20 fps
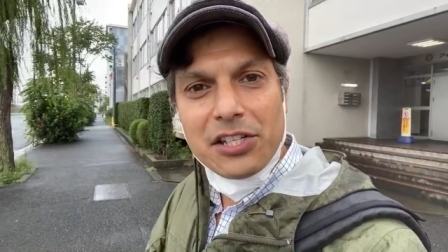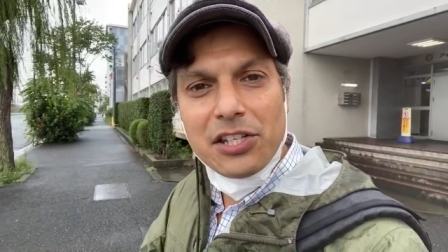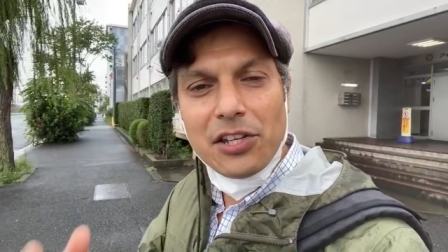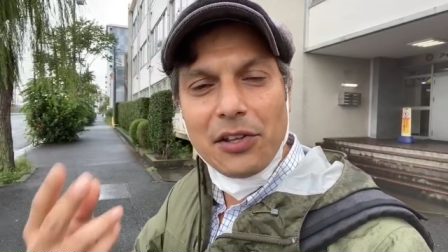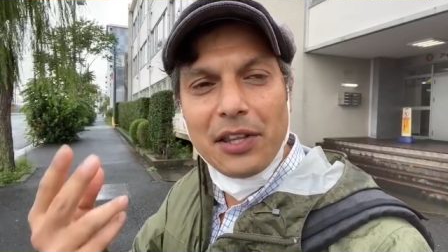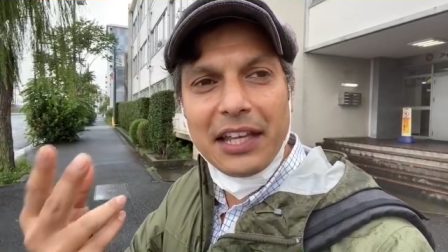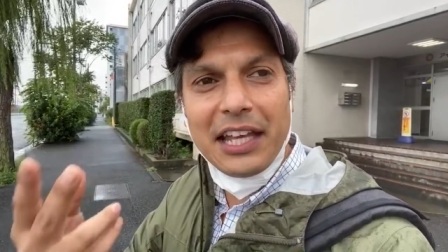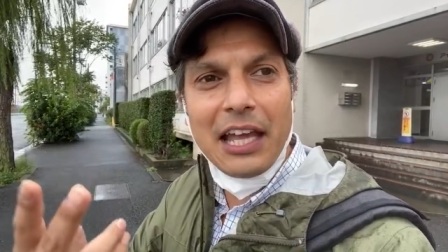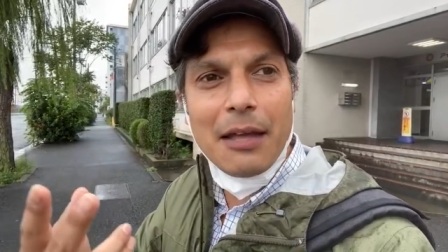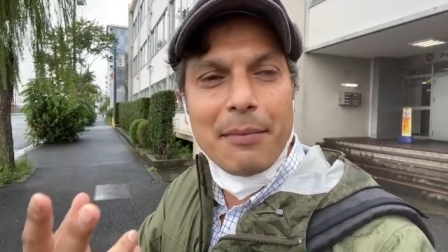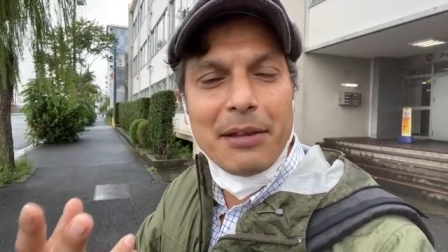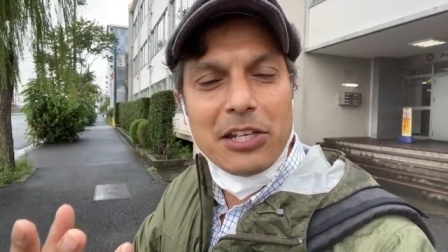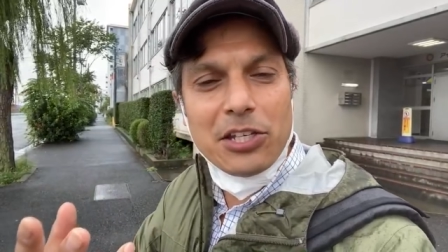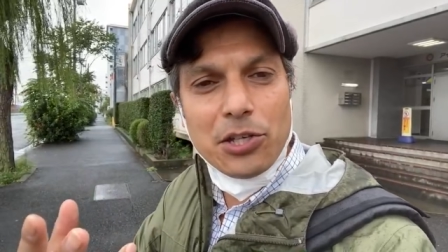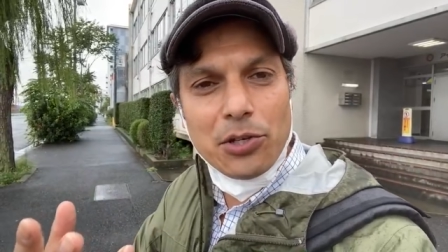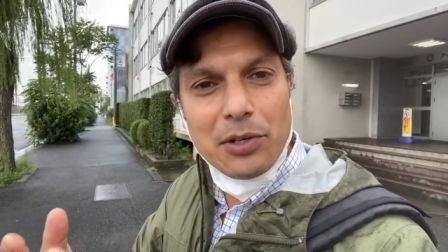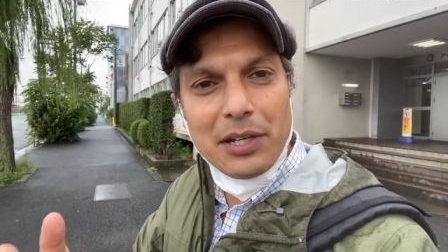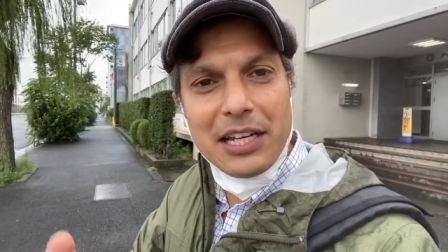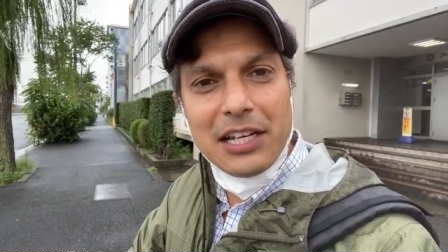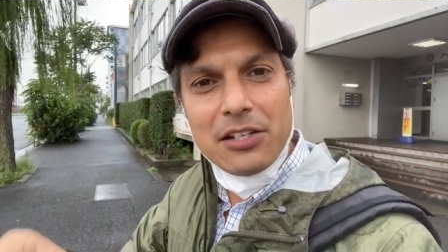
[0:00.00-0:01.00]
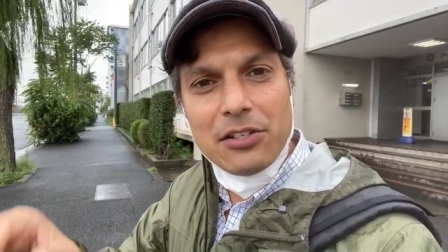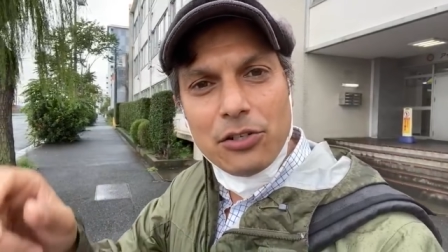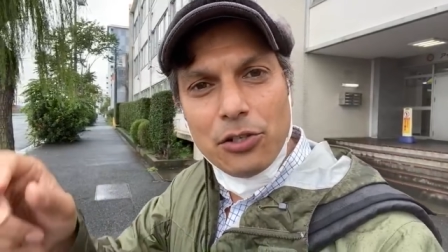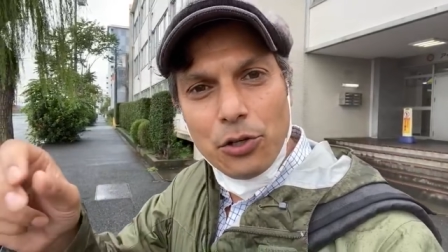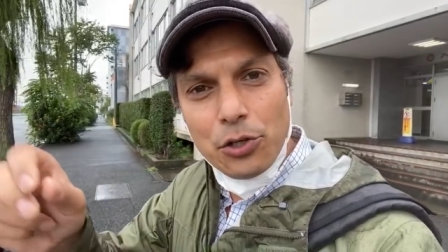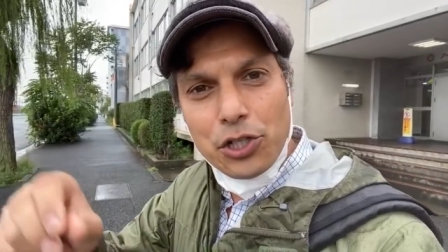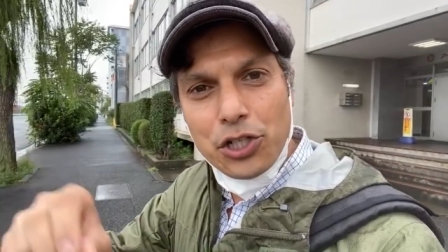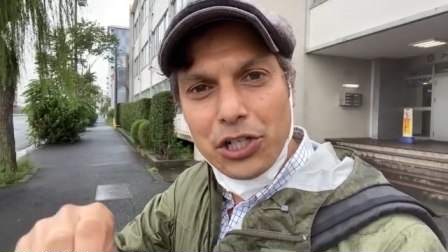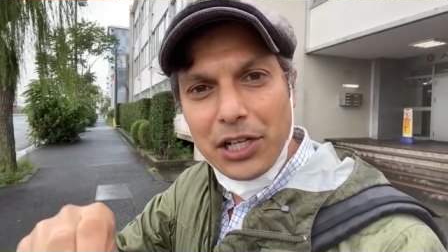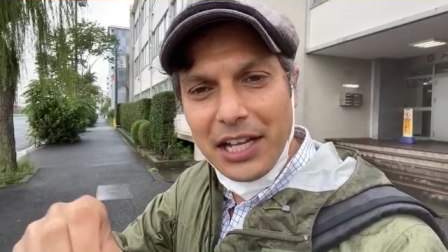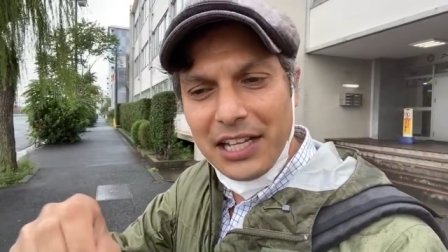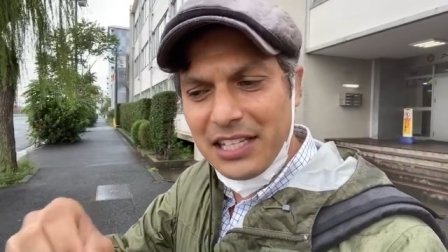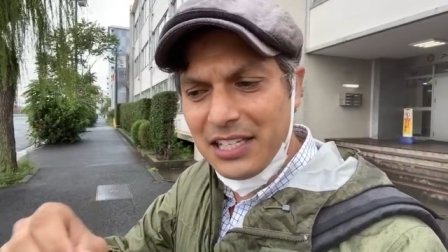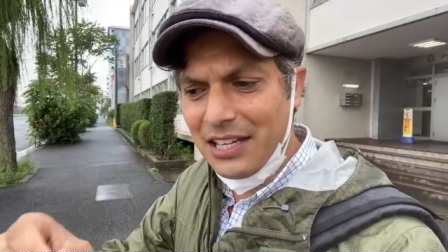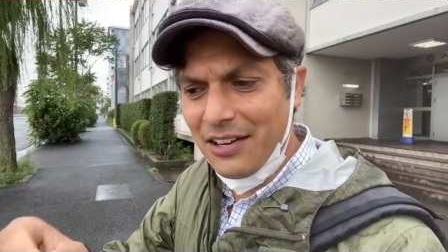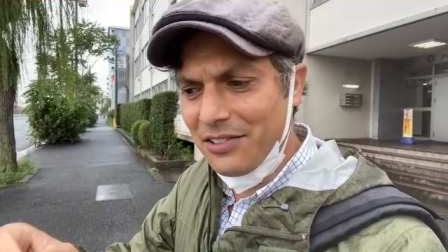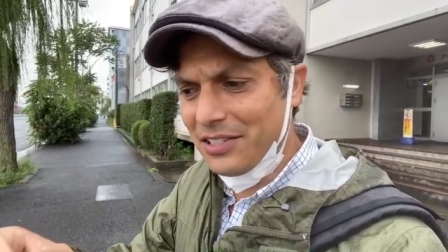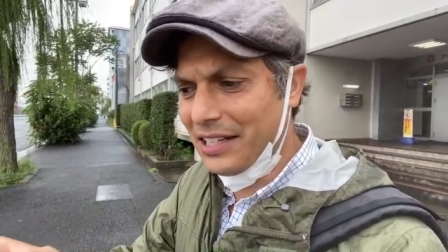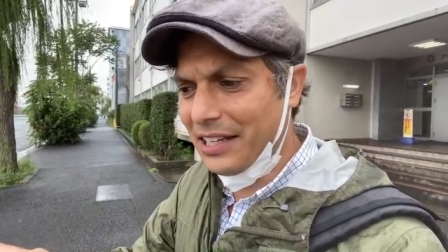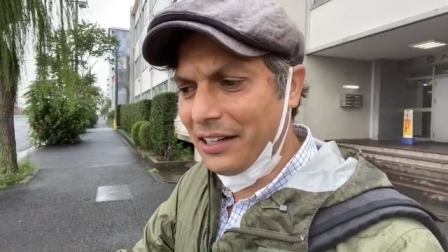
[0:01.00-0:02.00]
so they gave me two new sheets, and
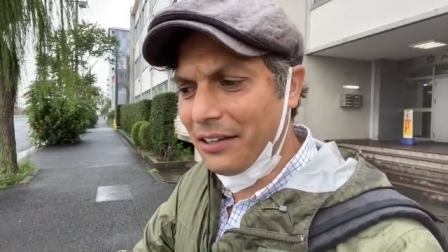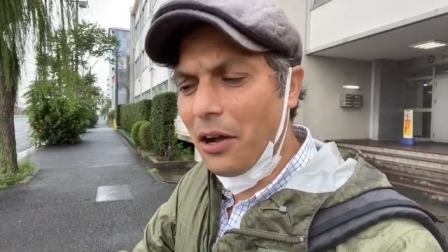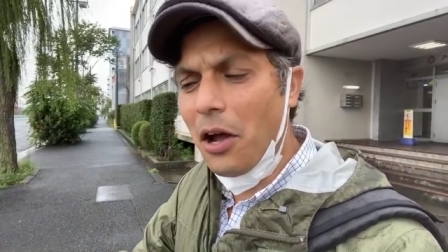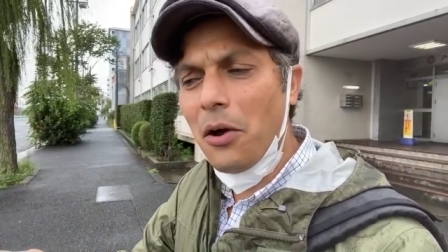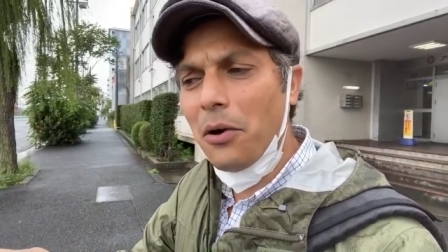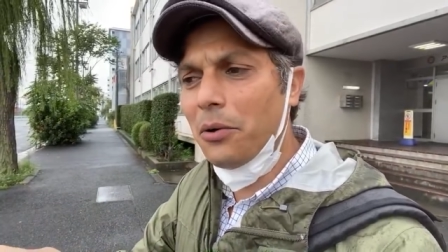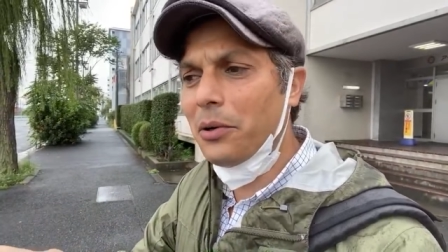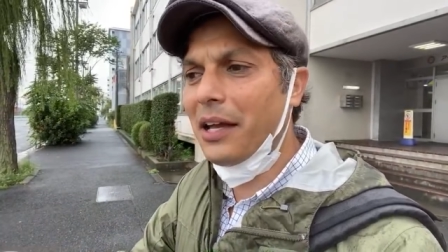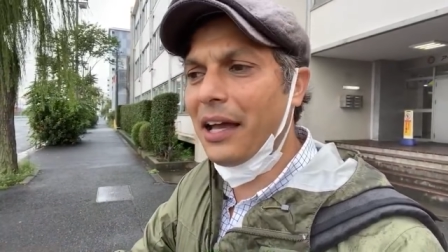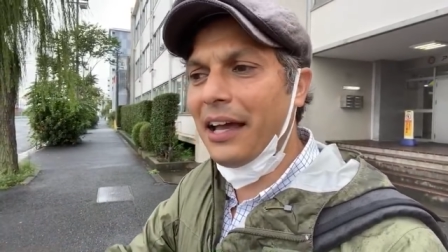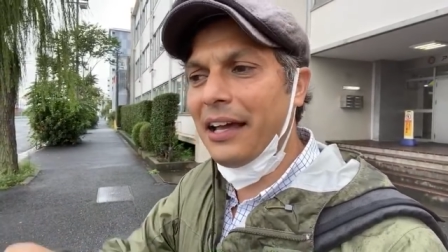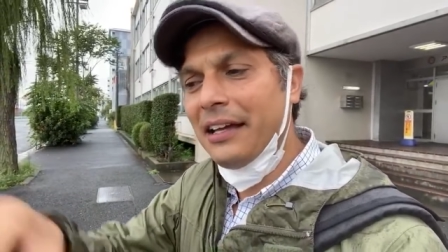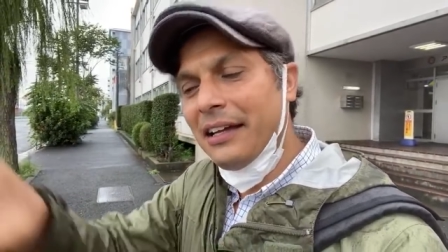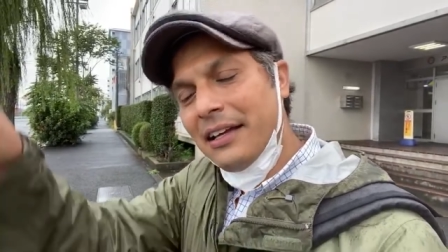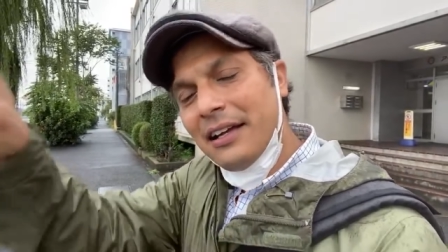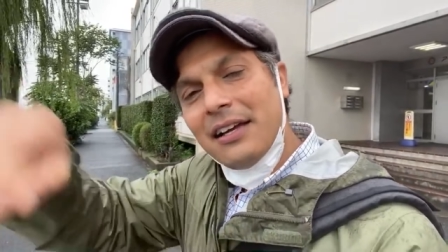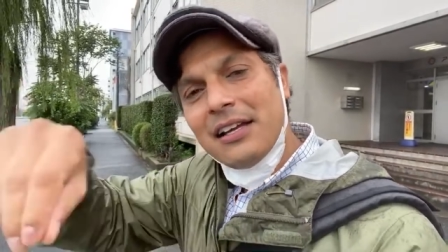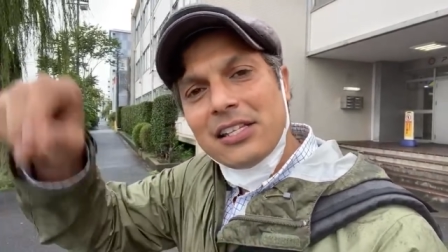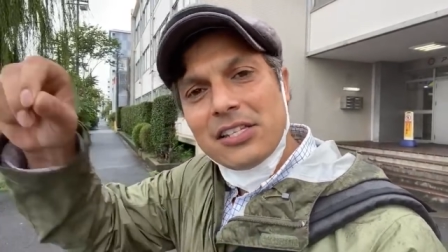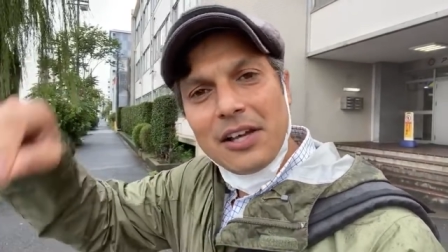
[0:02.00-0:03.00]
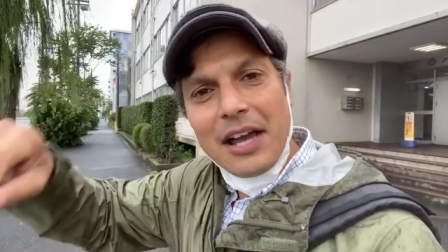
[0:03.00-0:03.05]
I was like, oh, okay. So